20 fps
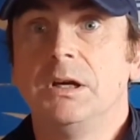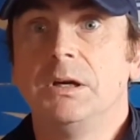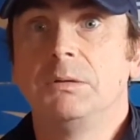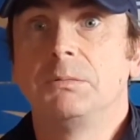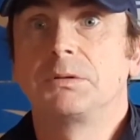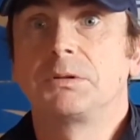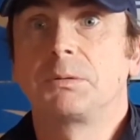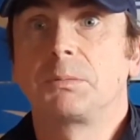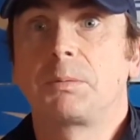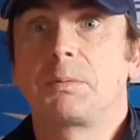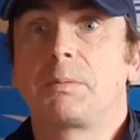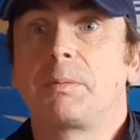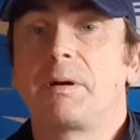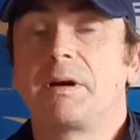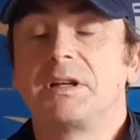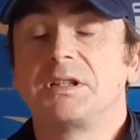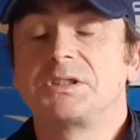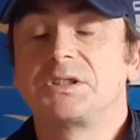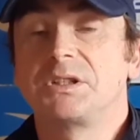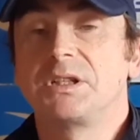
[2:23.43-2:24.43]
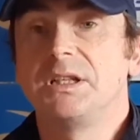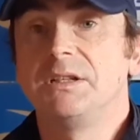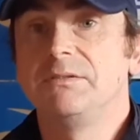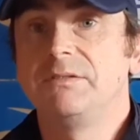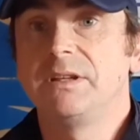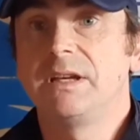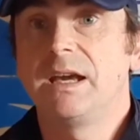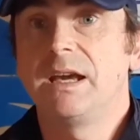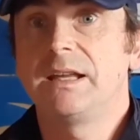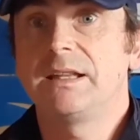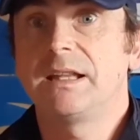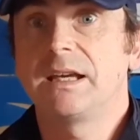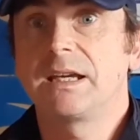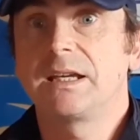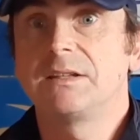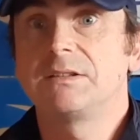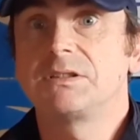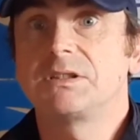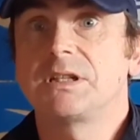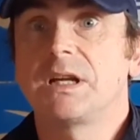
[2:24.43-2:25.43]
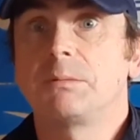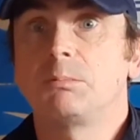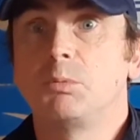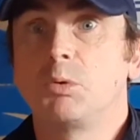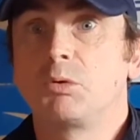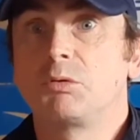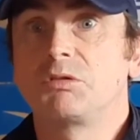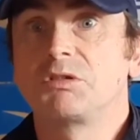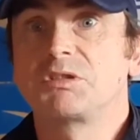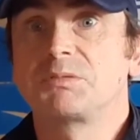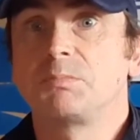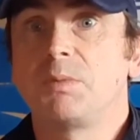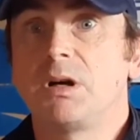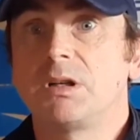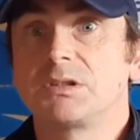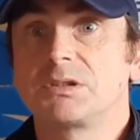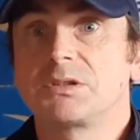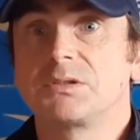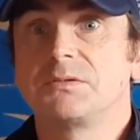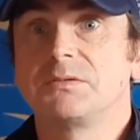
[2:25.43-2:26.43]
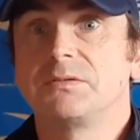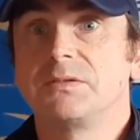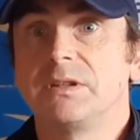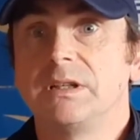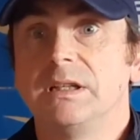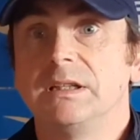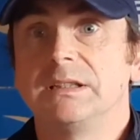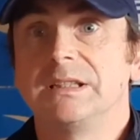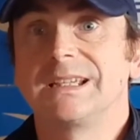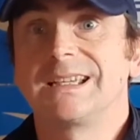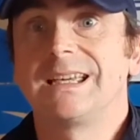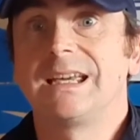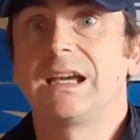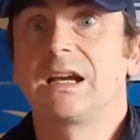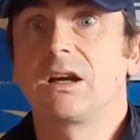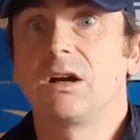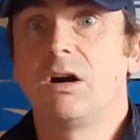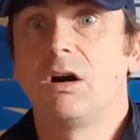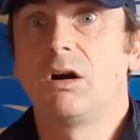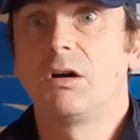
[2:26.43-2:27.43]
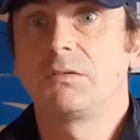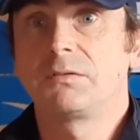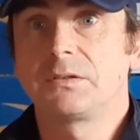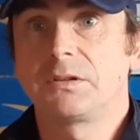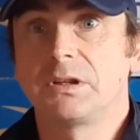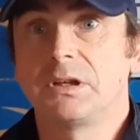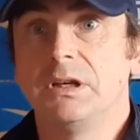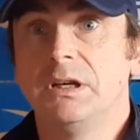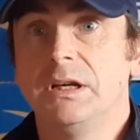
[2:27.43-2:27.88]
but the proprietary EVA then gives you that more responsive feel to kick off, to